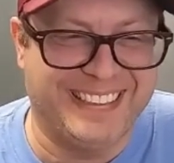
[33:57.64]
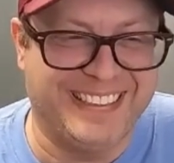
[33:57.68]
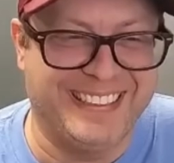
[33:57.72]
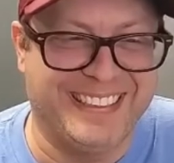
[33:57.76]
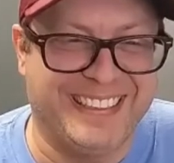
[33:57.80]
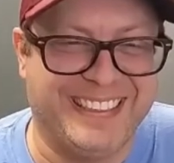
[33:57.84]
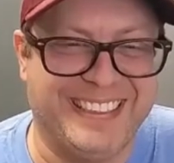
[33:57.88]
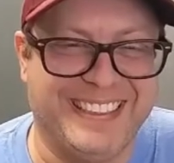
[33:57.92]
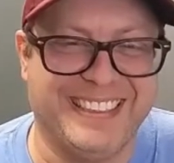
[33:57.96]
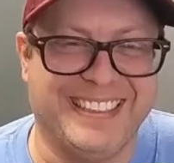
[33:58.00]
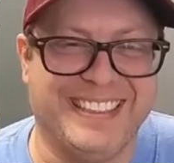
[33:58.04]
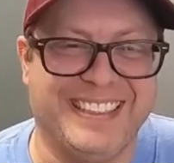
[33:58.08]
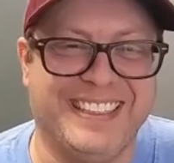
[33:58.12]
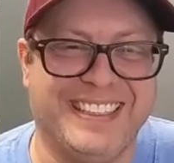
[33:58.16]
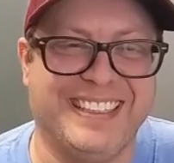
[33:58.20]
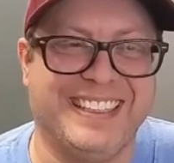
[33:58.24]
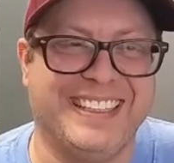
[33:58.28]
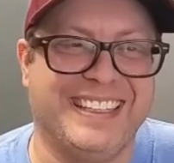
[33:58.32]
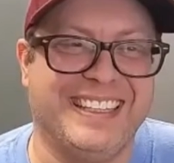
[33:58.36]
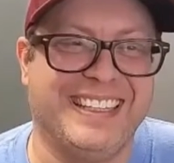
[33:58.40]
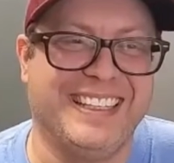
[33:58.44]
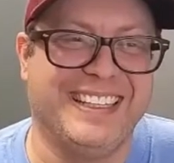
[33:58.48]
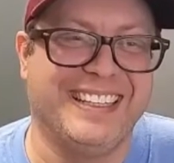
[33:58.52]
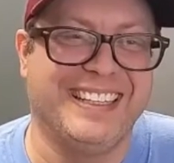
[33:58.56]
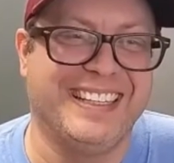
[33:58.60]

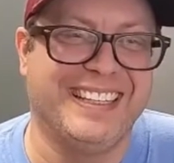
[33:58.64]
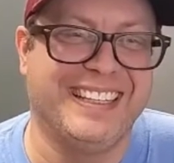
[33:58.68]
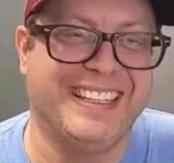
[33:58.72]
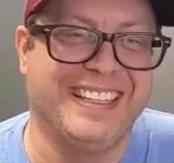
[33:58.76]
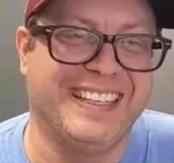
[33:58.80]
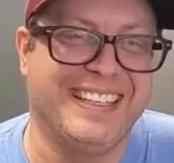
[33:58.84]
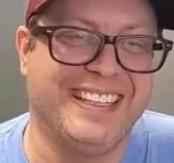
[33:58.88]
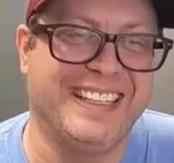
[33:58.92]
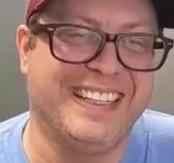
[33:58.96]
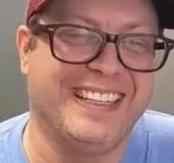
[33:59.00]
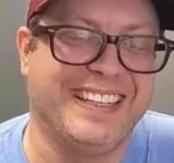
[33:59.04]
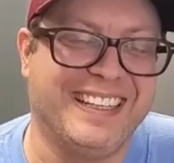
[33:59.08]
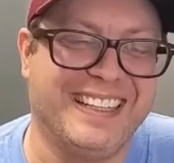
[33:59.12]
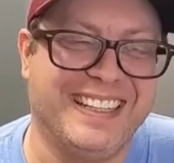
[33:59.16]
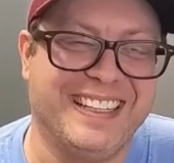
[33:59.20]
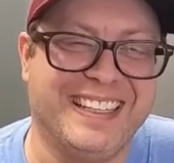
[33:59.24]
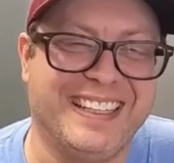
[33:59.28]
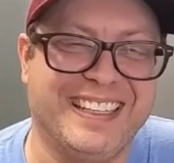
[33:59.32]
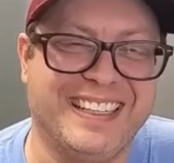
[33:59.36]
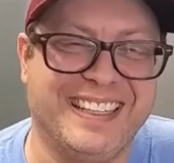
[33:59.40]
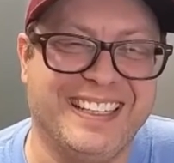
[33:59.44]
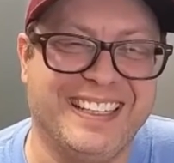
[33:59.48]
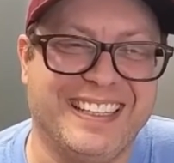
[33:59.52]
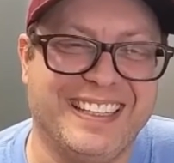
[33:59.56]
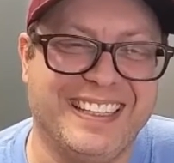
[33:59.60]

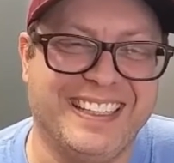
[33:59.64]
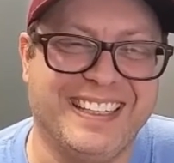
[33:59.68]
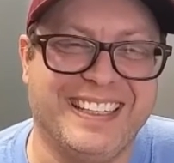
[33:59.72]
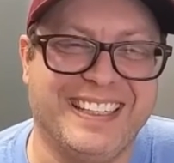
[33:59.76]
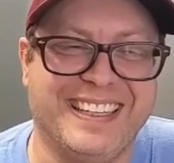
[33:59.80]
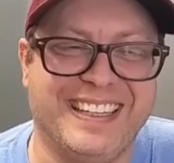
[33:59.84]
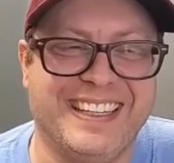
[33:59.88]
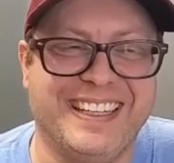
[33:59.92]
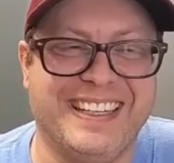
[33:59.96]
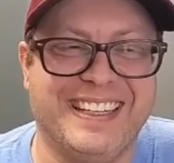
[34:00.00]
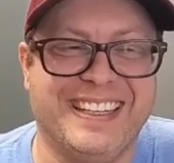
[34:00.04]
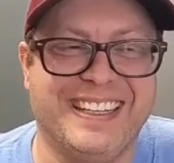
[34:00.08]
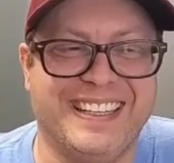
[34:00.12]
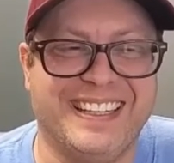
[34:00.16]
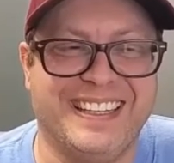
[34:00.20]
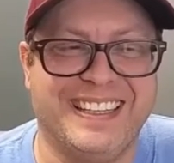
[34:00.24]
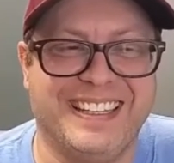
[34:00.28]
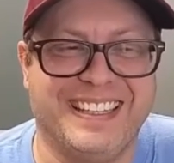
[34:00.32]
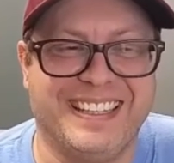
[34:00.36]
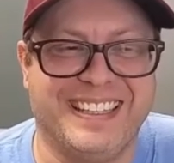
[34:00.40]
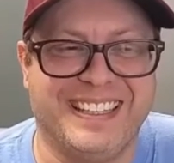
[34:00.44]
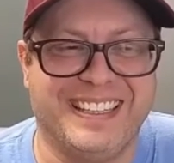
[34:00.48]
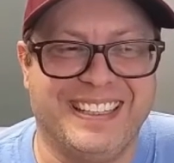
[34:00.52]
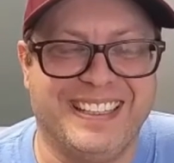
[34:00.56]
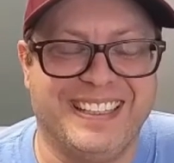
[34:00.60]

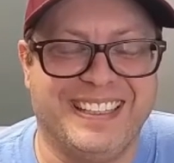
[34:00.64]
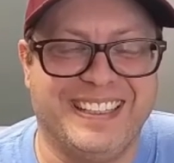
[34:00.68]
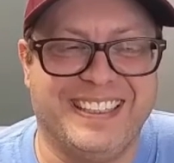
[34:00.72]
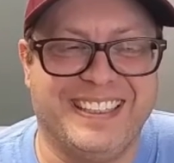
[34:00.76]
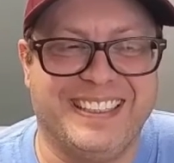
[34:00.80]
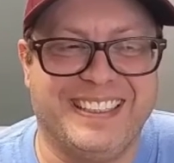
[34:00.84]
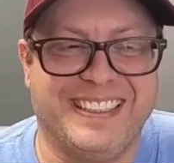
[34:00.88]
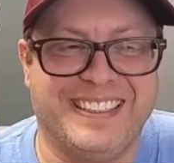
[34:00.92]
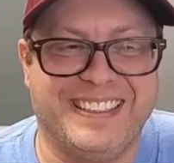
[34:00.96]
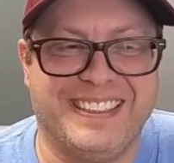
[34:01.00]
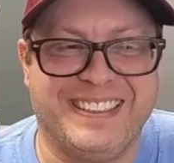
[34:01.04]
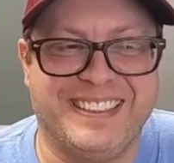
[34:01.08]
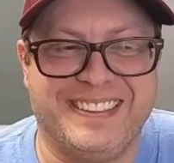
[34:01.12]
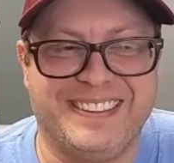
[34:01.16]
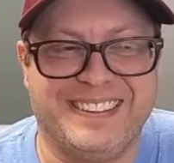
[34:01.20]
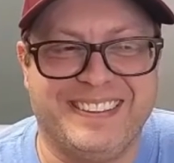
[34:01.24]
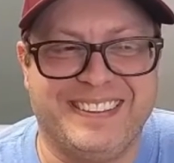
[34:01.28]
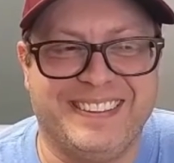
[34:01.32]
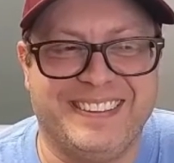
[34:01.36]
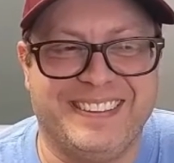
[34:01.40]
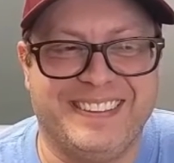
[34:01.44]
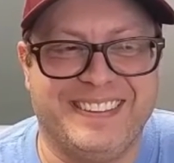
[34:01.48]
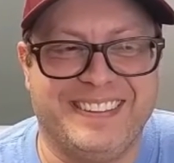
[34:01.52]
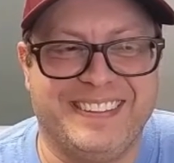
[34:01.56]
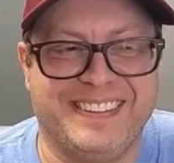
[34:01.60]

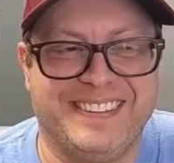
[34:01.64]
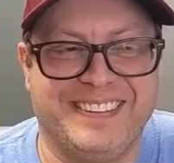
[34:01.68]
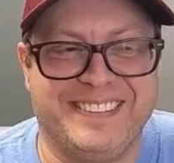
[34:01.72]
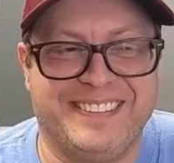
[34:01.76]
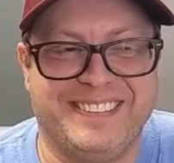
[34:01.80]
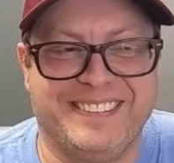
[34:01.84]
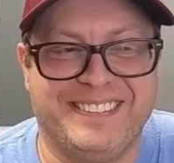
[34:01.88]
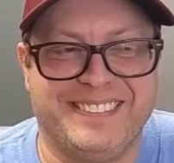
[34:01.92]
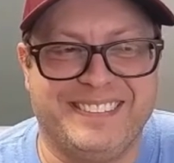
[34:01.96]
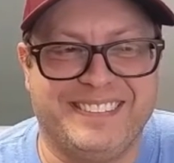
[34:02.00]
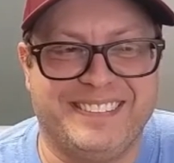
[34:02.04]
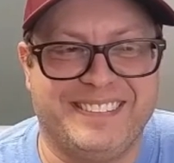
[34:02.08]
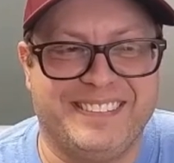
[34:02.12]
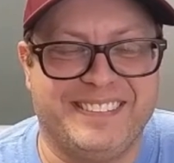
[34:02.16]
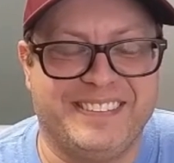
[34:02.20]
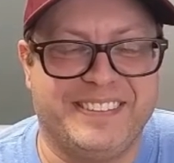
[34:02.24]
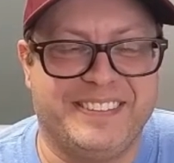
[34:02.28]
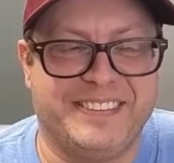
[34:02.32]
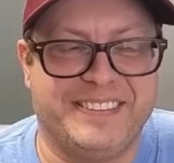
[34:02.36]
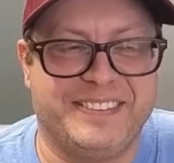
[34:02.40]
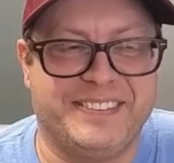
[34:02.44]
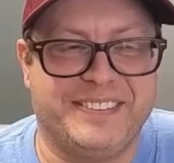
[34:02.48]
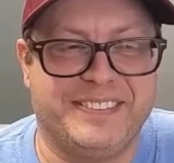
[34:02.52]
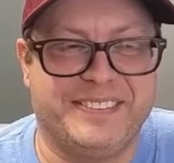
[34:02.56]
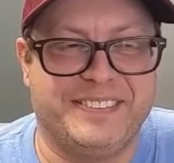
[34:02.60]

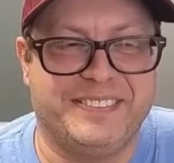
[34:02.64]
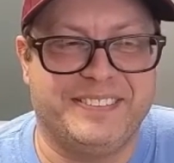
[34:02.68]
No words are spoken by the person on screen.